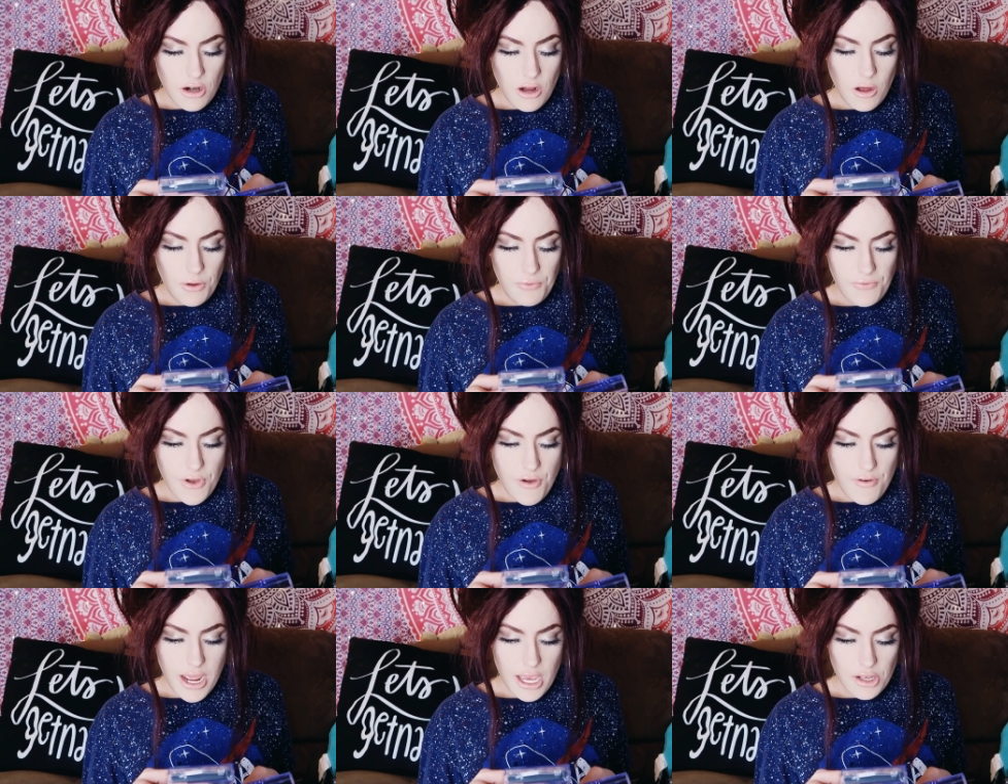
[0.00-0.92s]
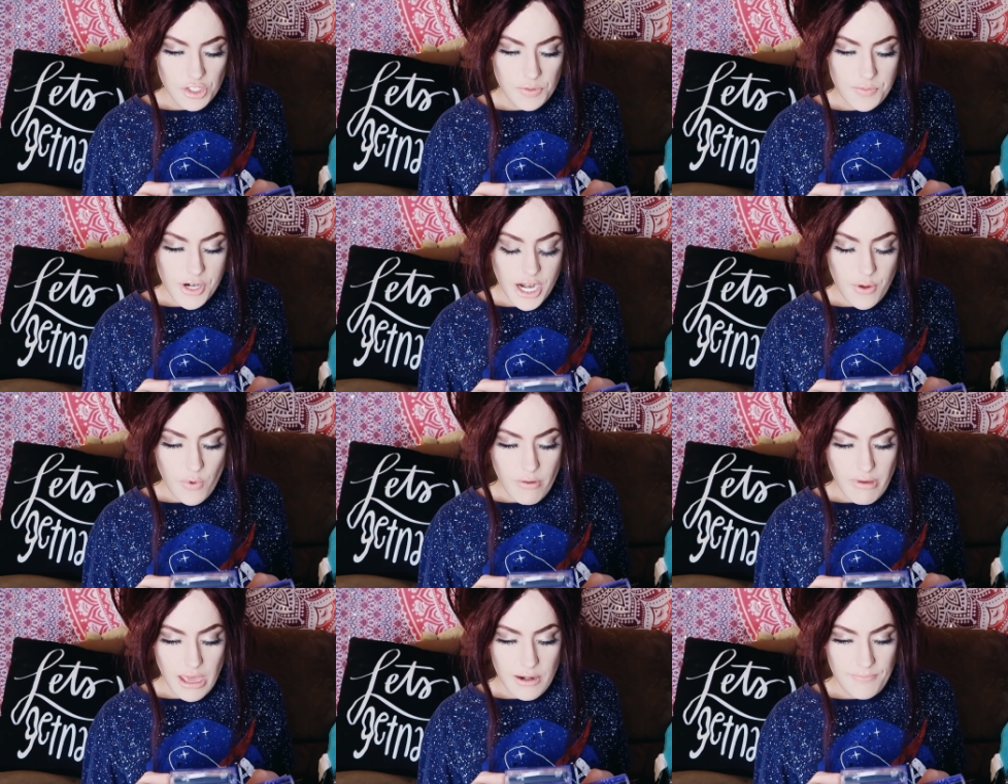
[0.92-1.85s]
they're called Faux Nails Pretty
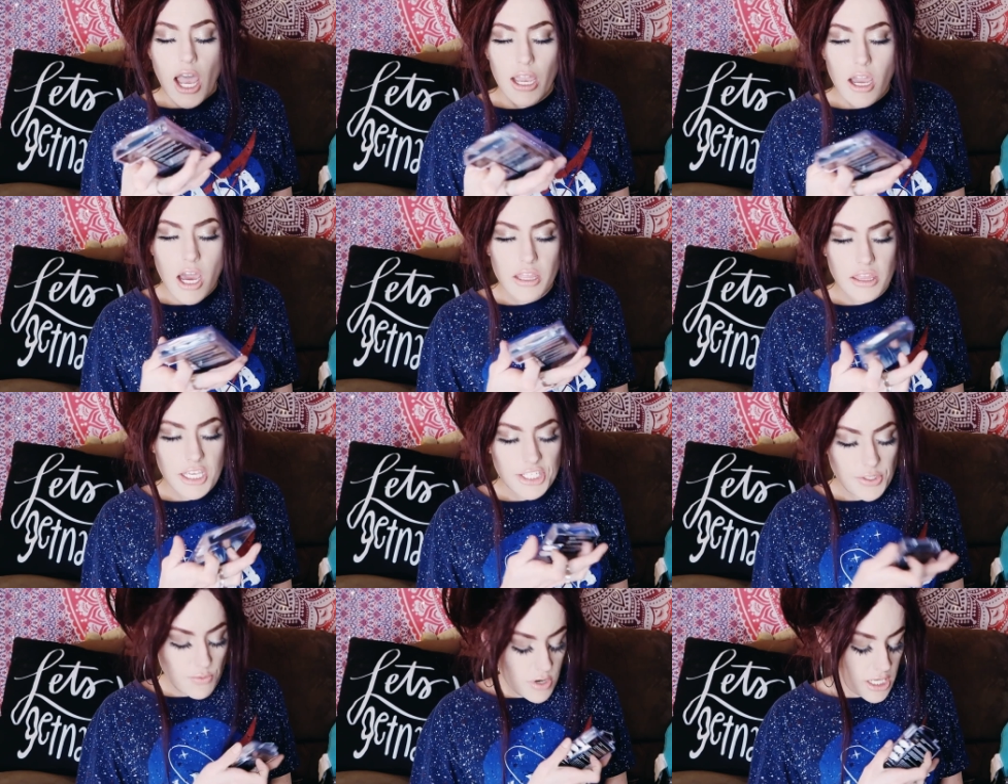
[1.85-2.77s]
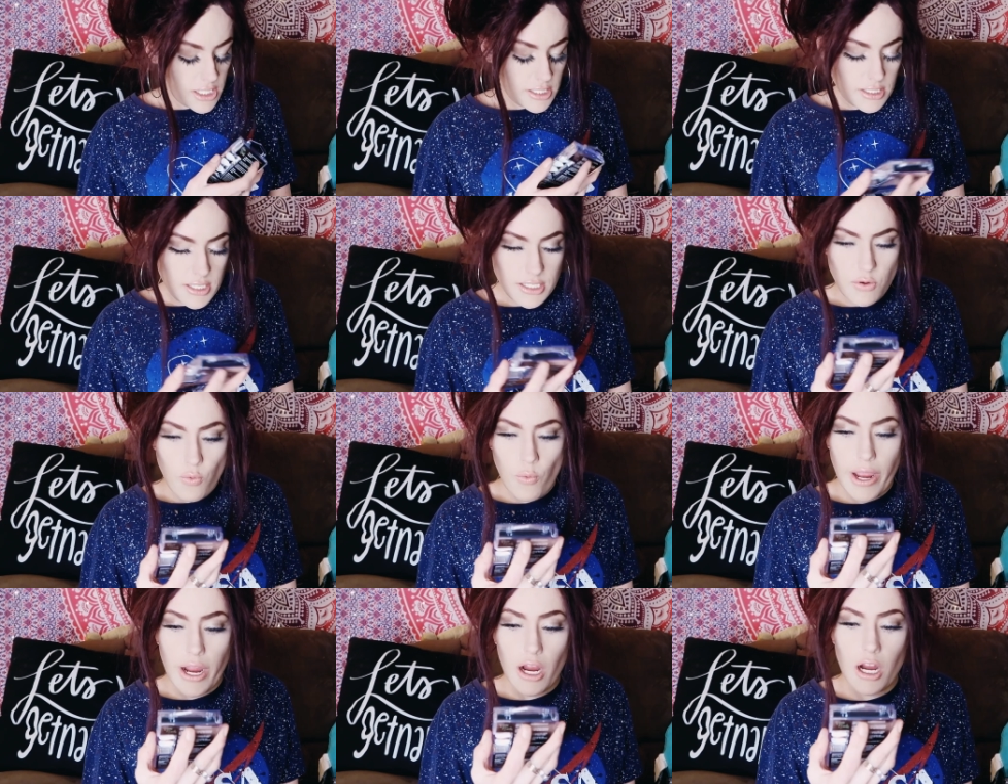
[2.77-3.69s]
Woman. I got these ones
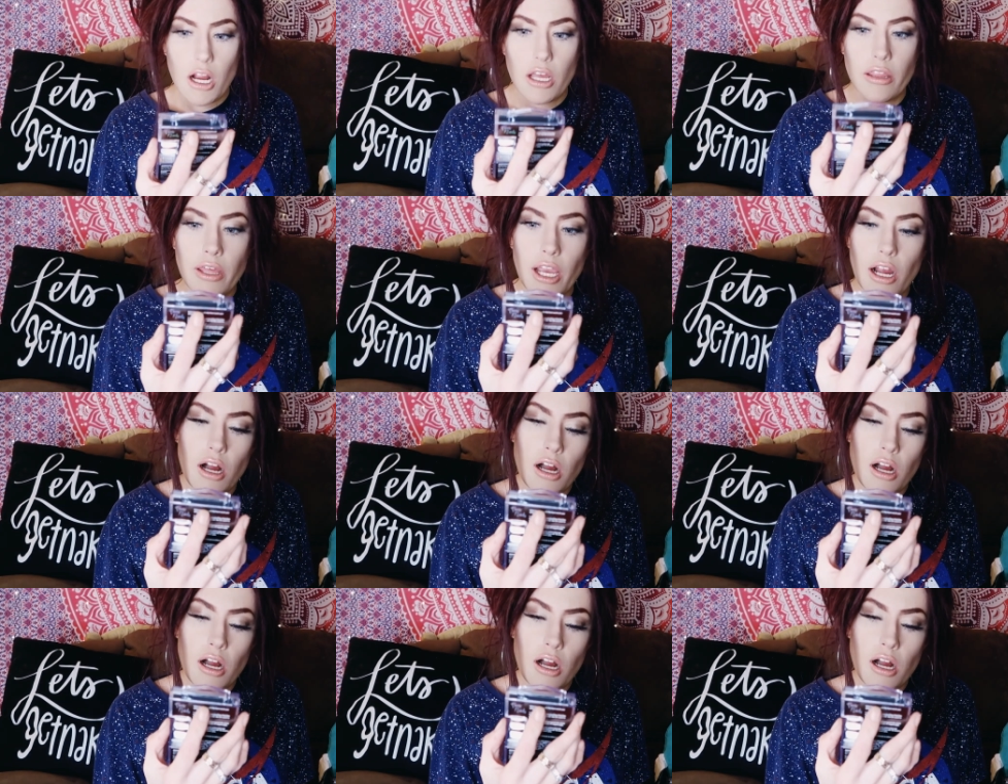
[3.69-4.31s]
where they